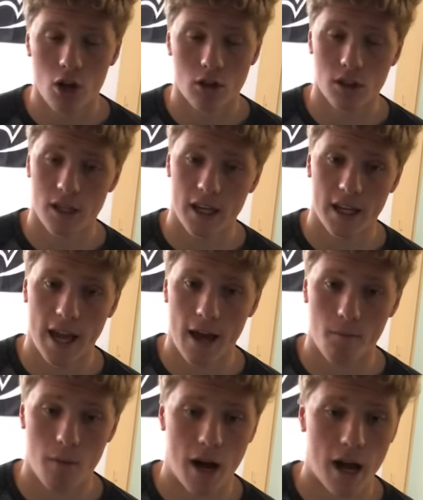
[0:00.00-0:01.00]
looking
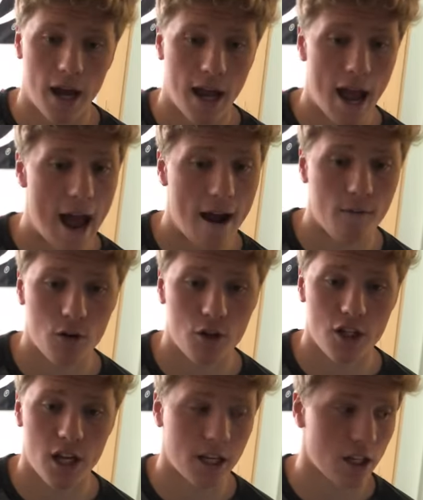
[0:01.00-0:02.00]
at my
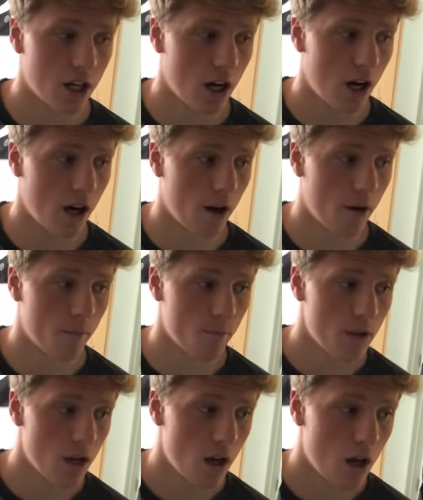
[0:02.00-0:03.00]
average income.